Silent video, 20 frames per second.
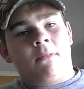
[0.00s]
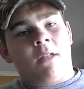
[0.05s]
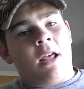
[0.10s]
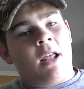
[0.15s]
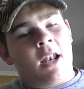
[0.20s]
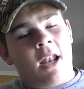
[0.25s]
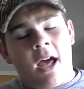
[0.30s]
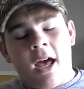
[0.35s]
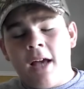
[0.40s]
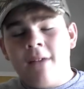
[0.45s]

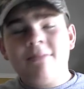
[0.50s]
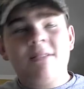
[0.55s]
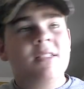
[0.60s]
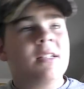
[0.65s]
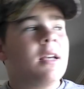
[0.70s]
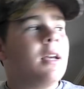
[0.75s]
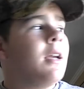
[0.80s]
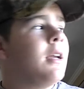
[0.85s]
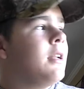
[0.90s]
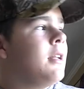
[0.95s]
and I'm
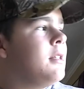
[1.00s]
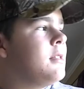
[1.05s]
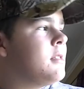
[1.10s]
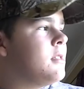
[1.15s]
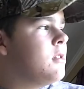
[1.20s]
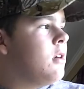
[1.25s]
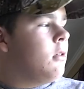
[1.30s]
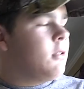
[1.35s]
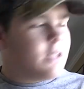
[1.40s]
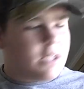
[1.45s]
saying it's
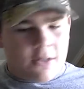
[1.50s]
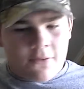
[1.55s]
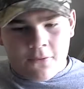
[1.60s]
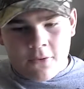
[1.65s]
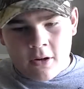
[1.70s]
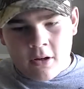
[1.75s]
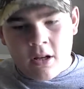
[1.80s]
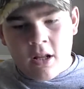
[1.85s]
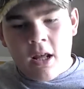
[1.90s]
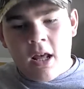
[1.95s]
no
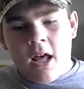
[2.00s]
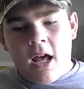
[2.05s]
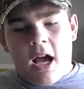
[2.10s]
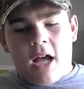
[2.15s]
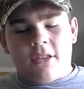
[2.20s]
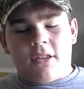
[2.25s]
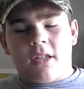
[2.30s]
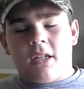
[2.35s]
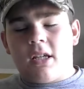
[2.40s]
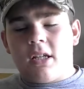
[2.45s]
different.
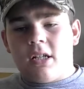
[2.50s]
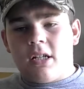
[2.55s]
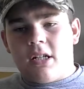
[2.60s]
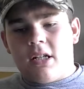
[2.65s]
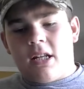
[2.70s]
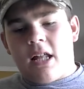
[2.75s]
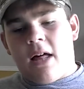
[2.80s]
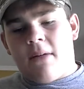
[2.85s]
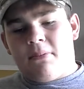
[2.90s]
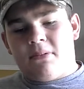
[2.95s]
I think
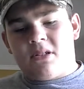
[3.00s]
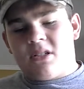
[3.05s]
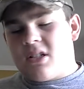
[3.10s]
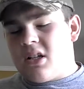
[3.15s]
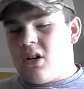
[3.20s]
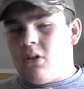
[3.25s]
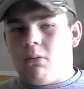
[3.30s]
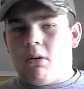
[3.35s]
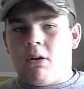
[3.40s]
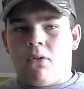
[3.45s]
Indianapolis is
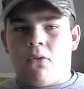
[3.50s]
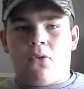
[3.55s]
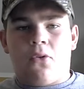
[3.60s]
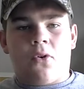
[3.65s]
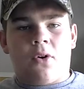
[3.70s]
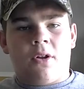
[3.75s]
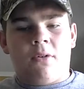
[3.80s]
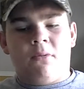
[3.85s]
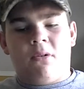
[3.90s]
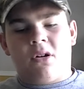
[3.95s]
going to win
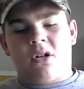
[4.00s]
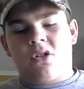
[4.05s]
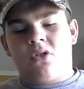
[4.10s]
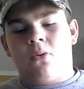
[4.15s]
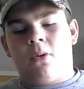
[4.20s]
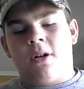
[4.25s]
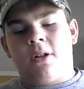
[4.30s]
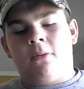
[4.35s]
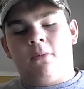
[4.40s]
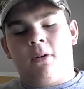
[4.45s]

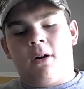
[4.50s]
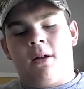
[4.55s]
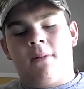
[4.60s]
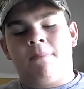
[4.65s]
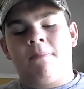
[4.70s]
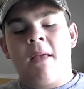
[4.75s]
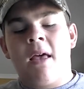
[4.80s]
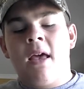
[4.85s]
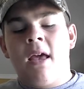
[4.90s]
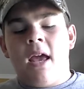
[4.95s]

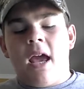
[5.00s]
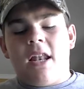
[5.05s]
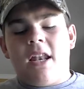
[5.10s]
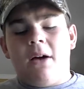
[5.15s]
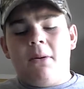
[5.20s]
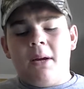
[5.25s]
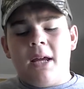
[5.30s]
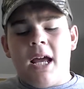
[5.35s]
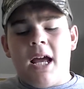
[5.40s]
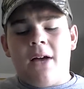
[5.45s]
31-21. And
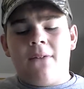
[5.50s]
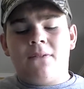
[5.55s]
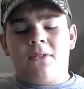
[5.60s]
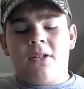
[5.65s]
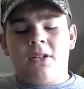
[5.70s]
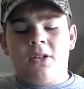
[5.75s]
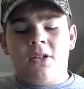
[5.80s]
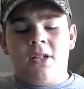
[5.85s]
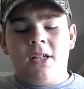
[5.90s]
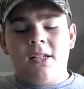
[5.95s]
then we
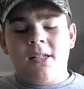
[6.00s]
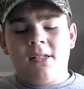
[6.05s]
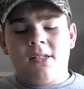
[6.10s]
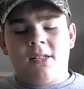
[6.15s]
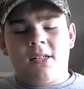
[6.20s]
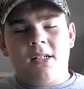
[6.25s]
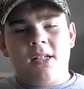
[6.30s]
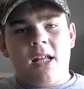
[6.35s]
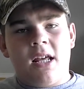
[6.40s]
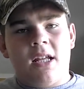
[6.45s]
have
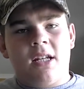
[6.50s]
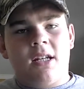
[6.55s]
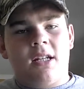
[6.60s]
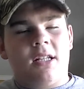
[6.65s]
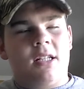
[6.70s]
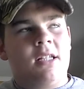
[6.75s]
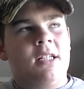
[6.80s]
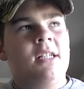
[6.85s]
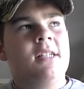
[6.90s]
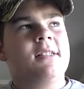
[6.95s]
Houston and
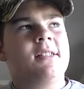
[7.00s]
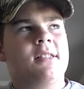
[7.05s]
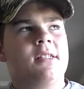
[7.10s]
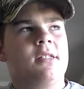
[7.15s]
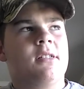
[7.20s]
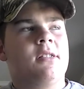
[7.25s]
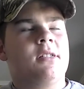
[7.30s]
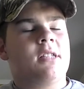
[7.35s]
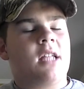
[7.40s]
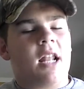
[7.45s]

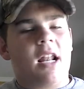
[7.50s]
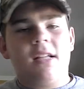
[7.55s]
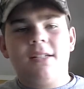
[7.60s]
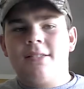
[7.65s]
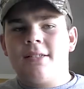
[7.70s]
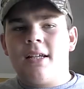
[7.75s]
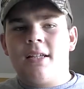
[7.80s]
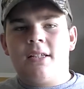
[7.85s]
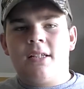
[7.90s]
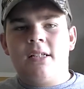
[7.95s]
Houston. Did I
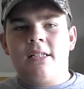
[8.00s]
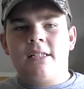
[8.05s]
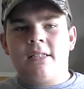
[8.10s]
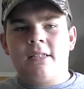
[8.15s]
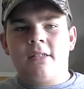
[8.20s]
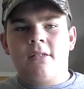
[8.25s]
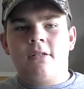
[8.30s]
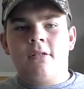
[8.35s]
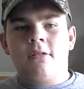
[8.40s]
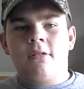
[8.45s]
say
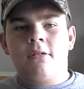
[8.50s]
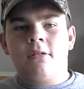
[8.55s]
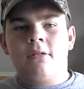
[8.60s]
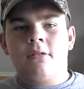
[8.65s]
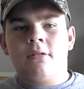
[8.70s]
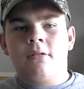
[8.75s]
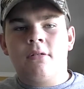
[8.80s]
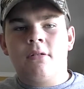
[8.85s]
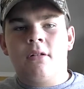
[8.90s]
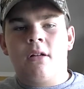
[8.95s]
Houston?
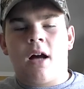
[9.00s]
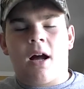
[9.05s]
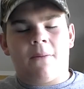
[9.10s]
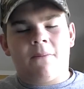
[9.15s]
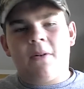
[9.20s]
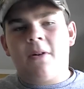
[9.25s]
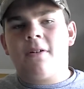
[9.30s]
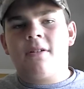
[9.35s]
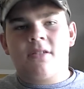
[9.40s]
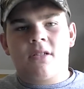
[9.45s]
I'm
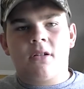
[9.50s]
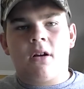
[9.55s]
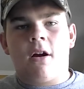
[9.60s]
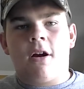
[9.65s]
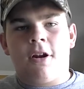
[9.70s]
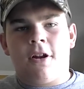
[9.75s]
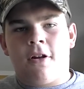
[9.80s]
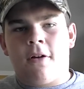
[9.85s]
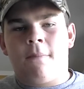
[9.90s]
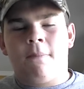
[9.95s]
very
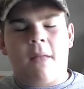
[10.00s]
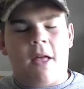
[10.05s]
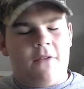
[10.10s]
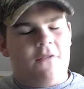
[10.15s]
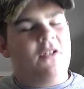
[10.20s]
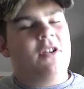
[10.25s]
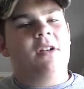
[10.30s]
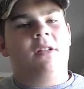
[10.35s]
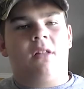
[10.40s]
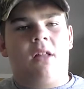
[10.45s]
sorry I
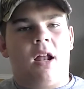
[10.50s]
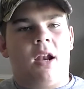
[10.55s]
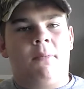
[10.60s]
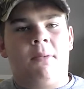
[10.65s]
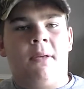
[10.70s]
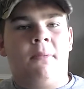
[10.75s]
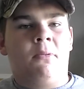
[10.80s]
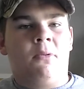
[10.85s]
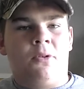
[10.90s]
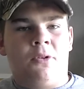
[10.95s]
offended a lot of
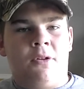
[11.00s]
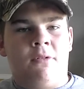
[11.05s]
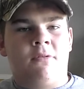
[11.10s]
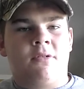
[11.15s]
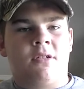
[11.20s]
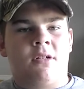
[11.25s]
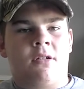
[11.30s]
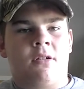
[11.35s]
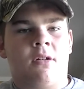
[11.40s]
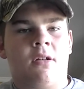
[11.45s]
people in
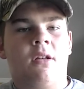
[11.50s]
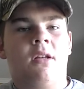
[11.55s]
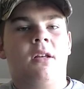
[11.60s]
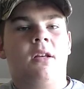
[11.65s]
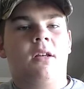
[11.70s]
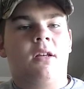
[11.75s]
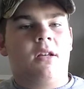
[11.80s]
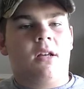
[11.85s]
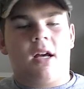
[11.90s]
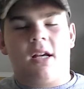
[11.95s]
Houston.
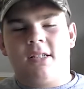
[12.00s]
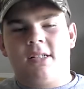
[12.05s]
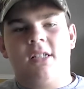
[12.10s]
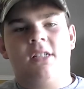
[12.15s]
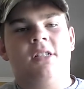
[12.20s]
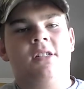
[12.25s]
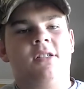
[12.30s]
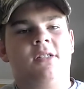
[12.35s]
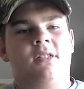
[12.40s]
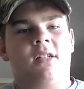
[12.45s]
I
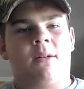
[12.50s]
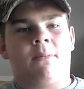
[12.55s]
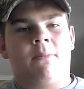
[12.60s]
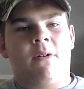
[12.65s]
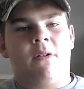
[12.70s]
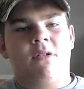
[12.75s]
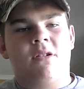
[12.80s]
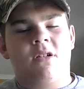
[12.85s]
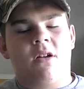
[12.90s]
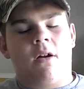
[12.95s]
said Houston. I'm
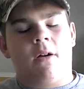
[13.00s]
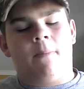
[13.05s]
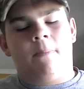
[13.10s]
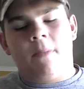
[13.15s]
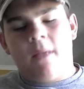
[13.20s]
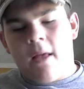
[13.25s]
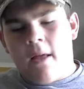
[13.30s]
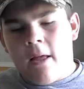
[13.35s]
very sorry.